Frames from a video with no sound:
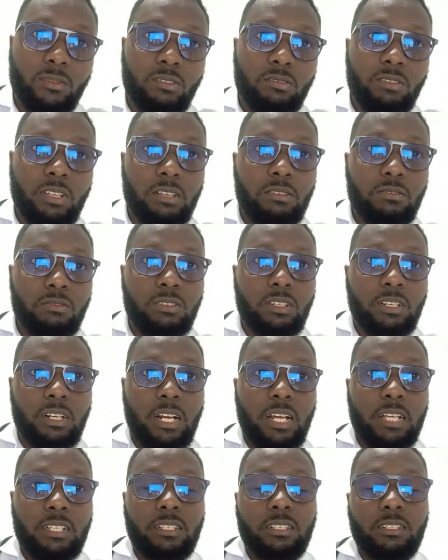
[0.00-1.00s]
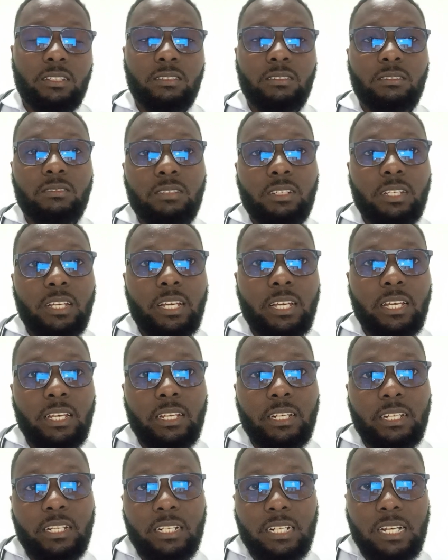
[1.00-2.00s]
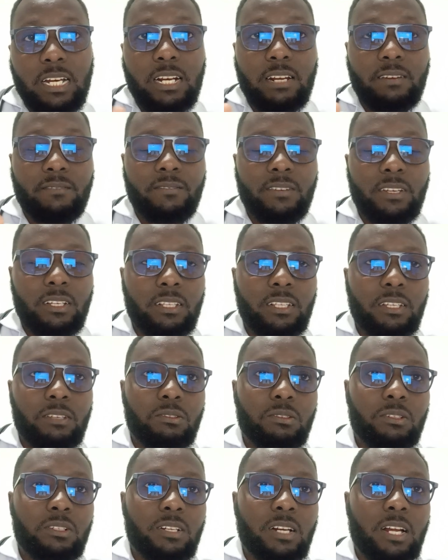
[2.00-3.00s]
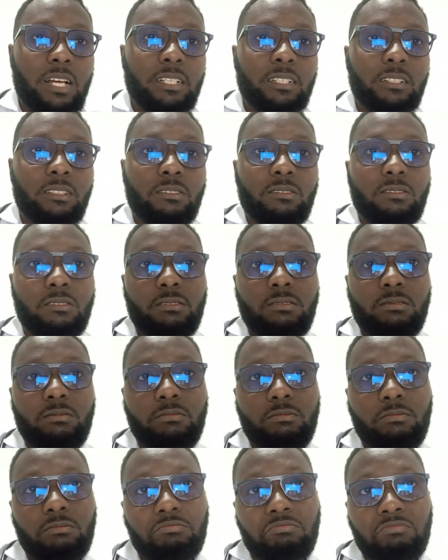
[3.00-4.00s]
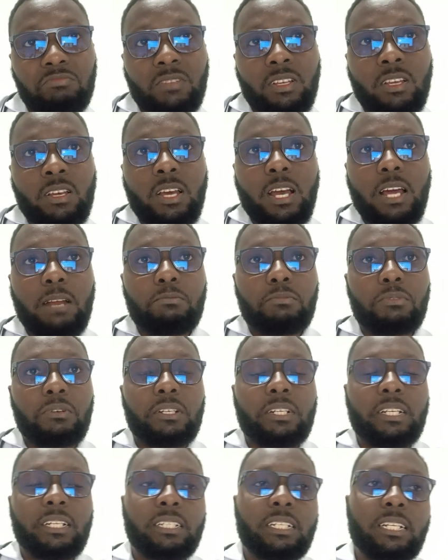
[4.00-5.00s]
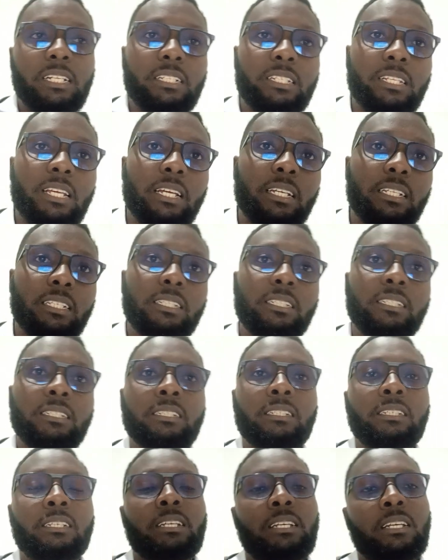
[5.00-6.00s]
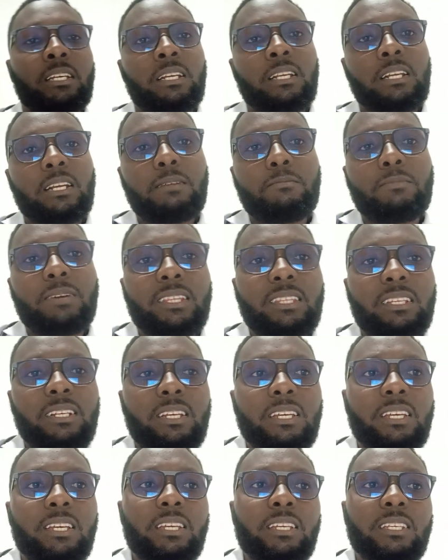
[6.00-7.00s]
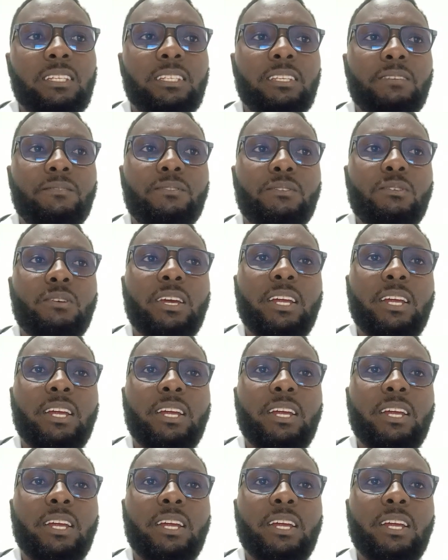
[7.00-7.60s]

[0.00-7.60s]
the uterus, okay, and it can affect the uterus. So unprotected sex. Number three is if you